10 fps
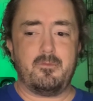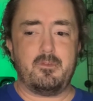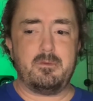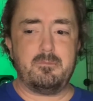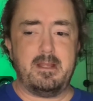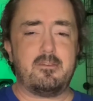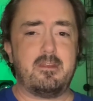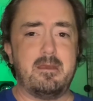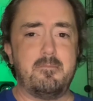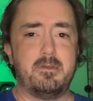meets
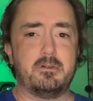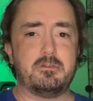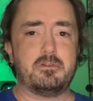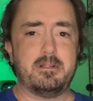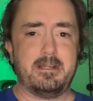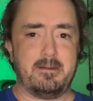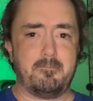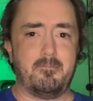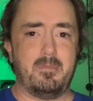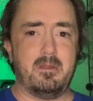him in her dream,
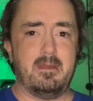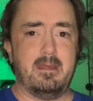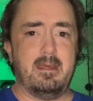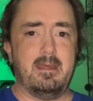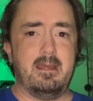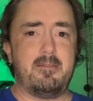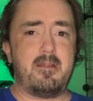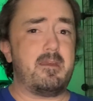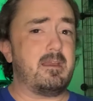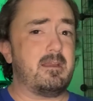
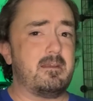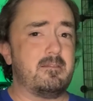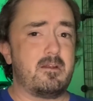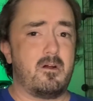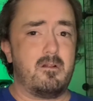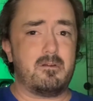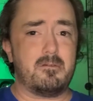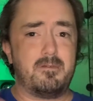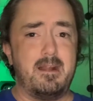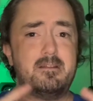and then all of her
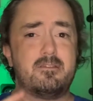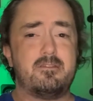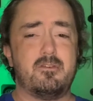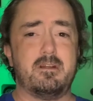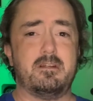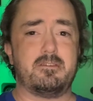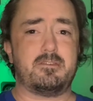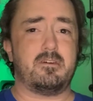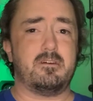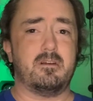friends join in a
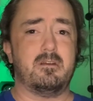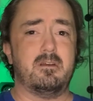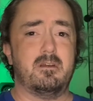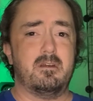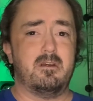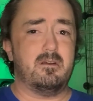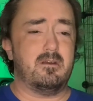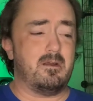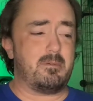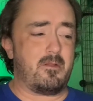song
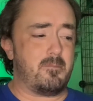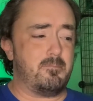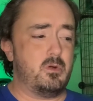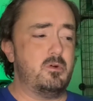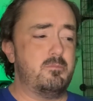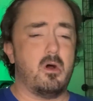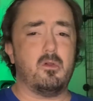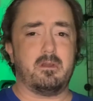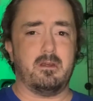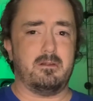about the Pooh polka.